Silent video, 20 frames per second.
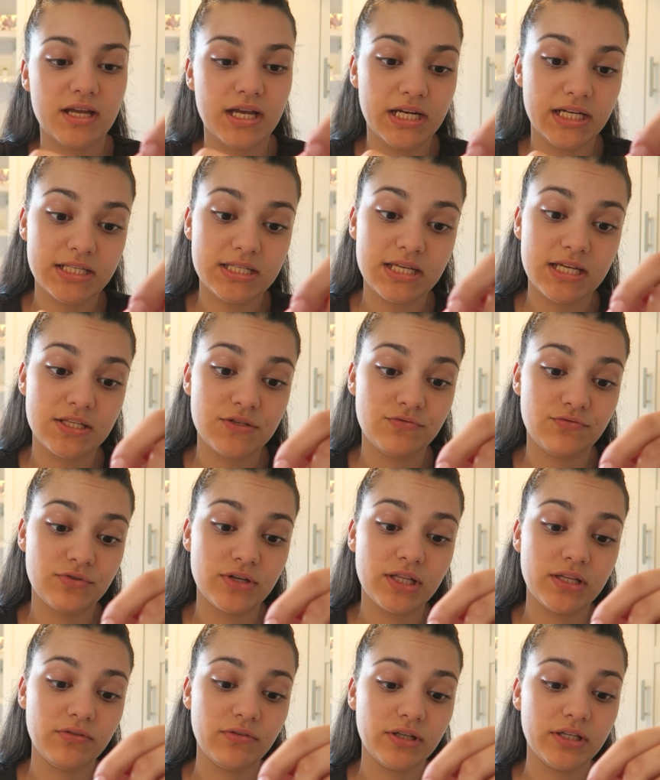and it's
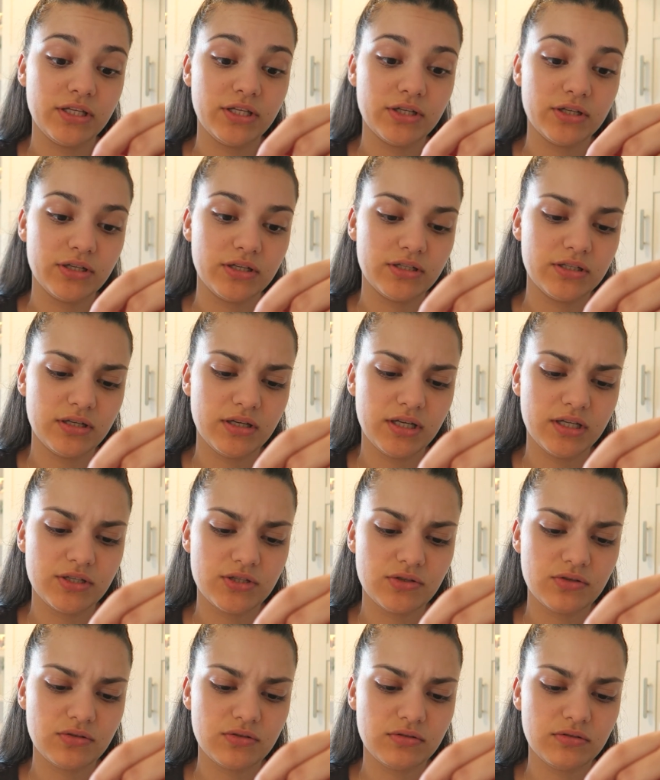really, really good.
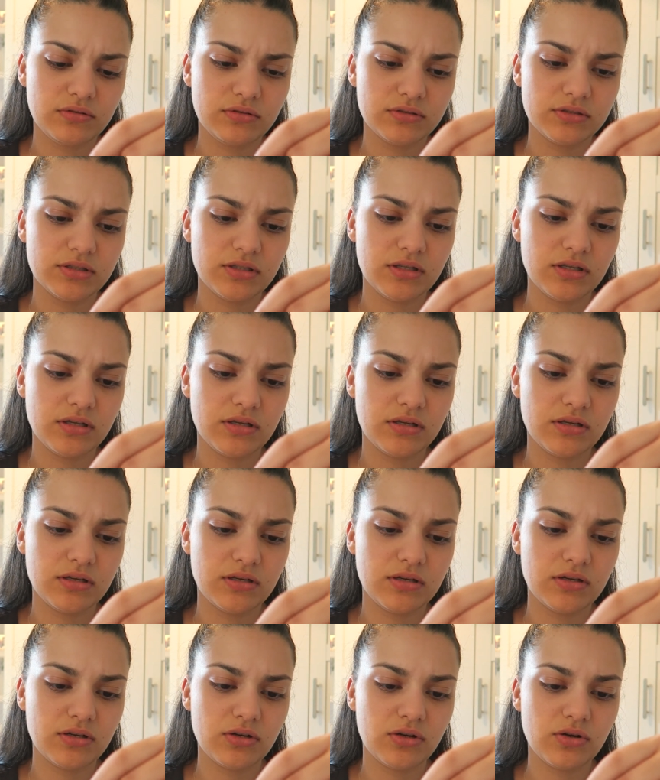It's called
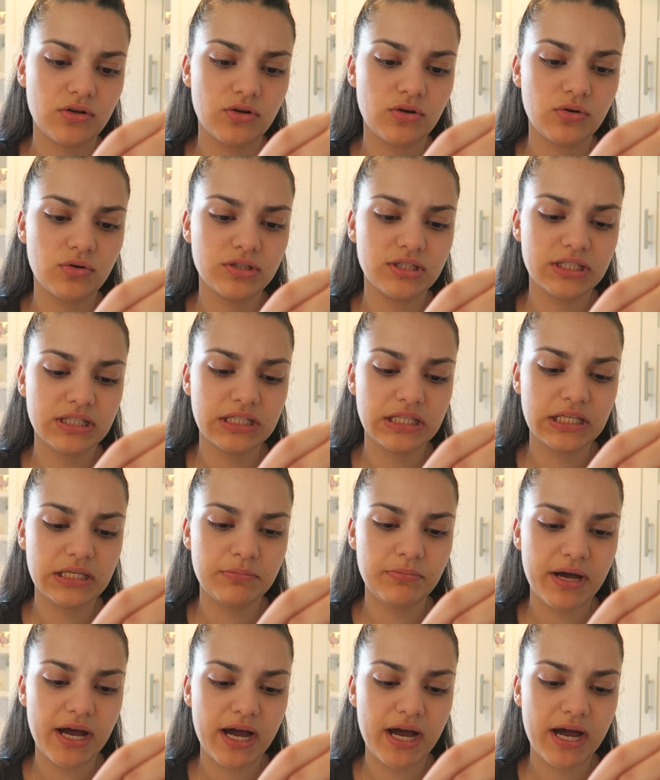Caudalie